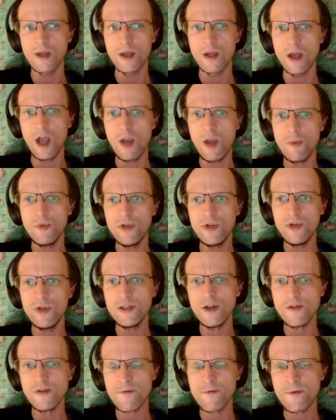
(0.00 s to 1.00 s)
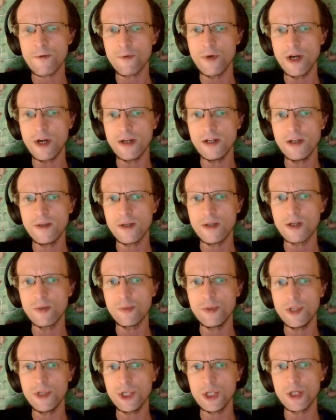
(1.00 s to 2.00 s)
I'm really not threatening the
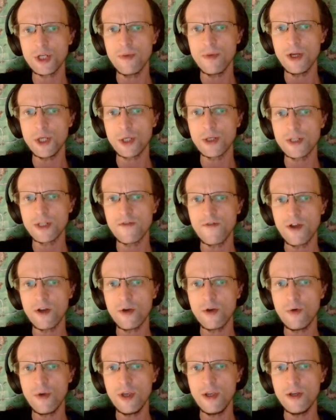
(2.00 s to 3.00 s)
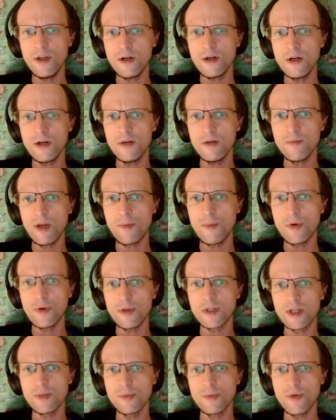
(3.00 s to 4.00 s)
completion much, because if I go here, my
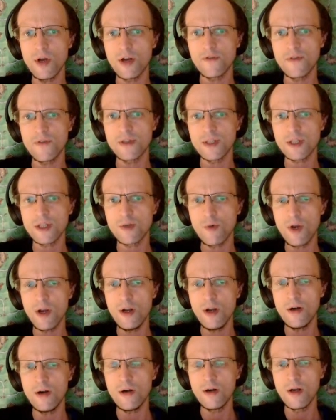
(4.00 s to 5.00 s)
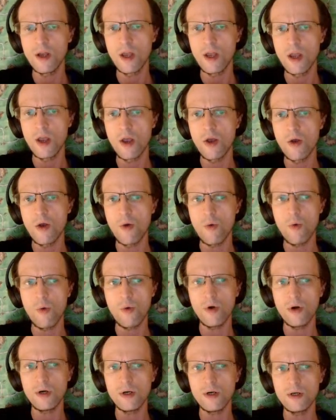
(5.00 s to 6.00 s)
opponent can block this square,
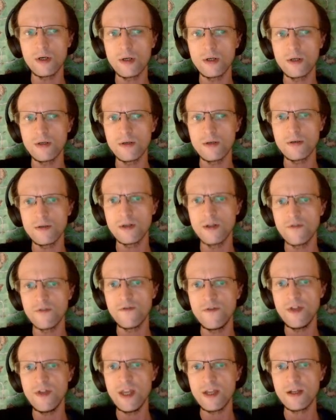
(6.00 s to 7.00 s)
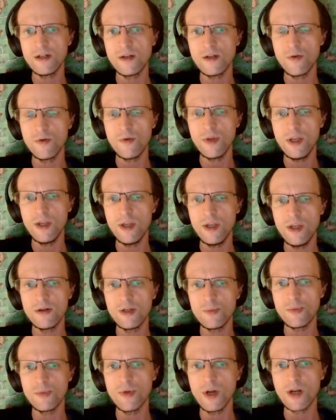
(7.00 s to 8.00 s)
or they can go here
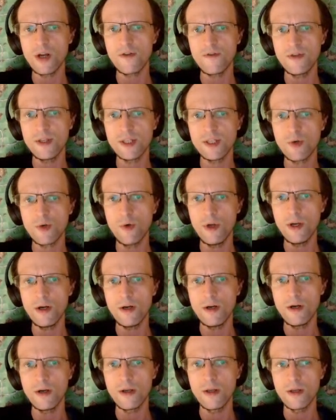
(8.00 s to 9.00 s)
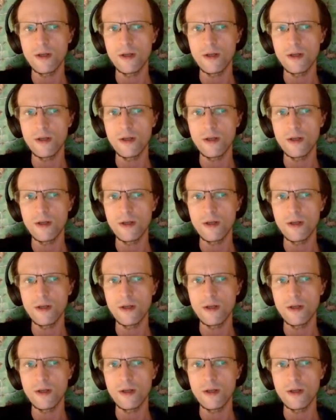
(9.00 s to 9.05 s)
and block this square.